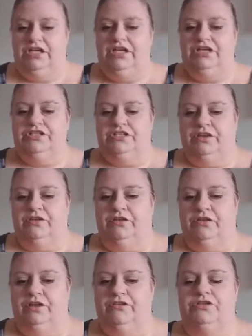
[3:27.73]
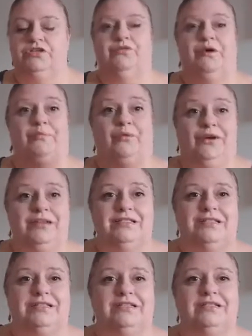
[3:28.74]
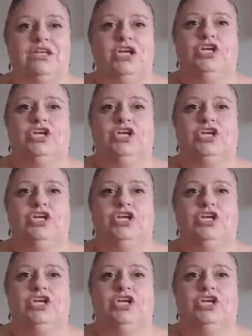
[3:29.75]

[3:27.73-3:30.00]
So those who are printers,